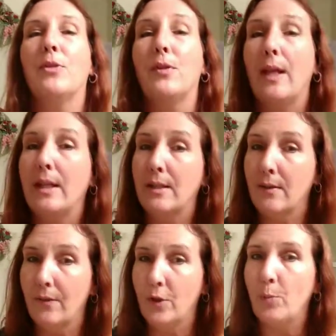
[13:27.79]
So that is the
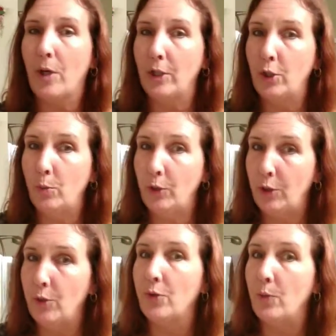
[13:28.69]
first product you will
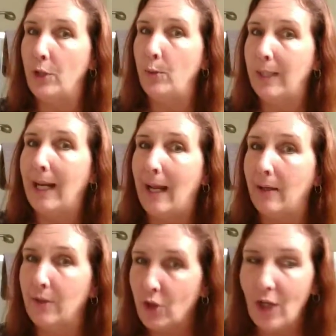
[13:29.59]
use when you get out
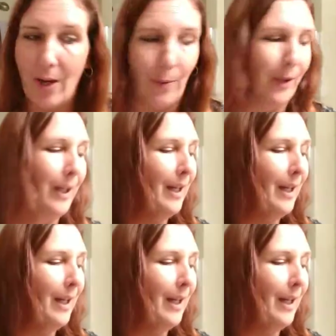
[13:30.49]
of the shower.